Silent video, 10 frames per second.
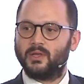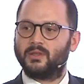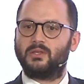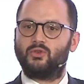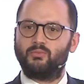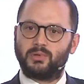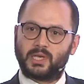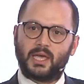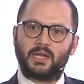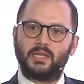They
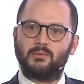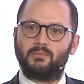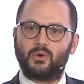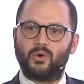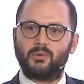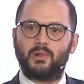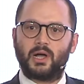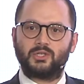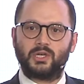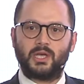duplicated the Bitcoin
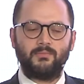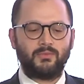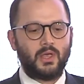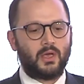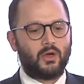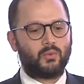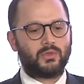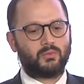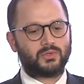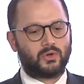blockchain
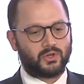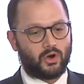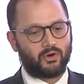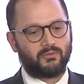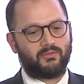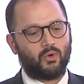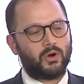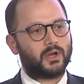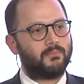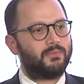with what's called a hard fork,